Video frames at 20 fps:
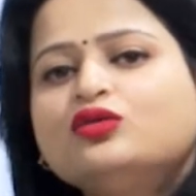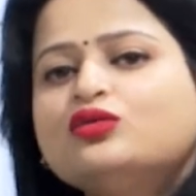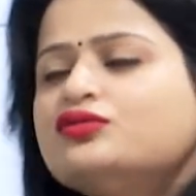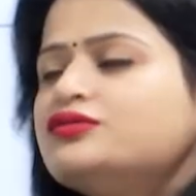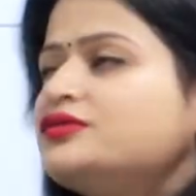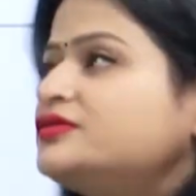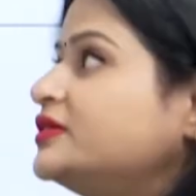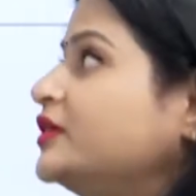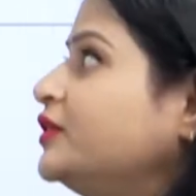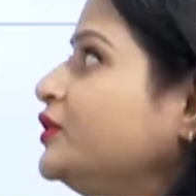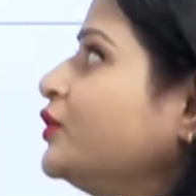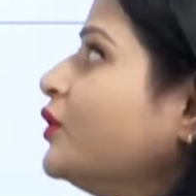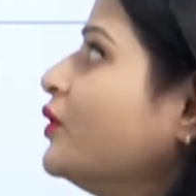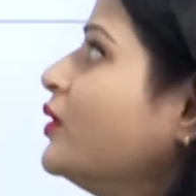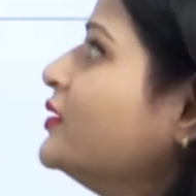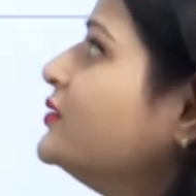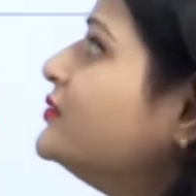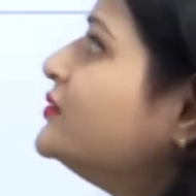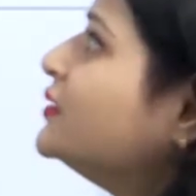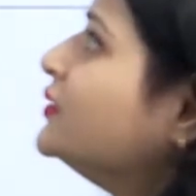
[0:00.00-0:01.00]
those set
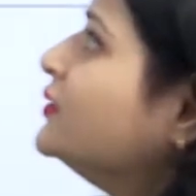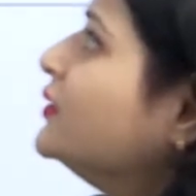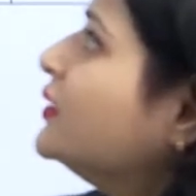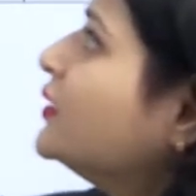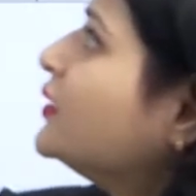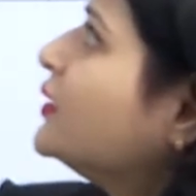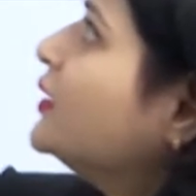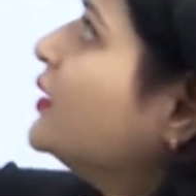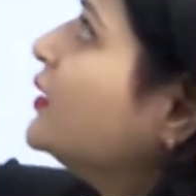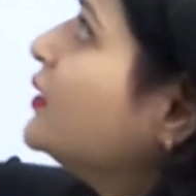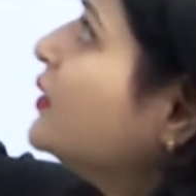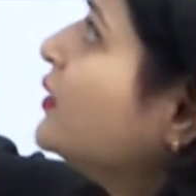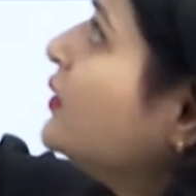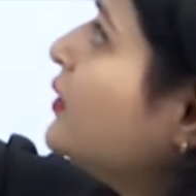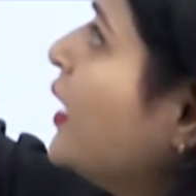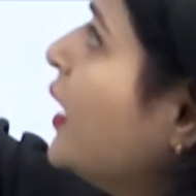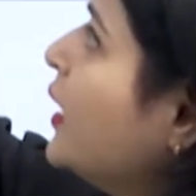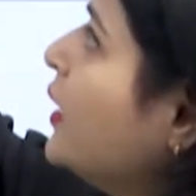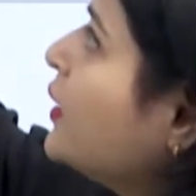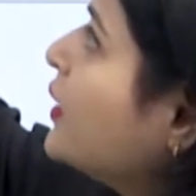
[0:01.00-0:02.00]
ons in the
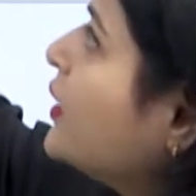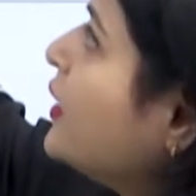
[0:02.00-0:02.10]
uh,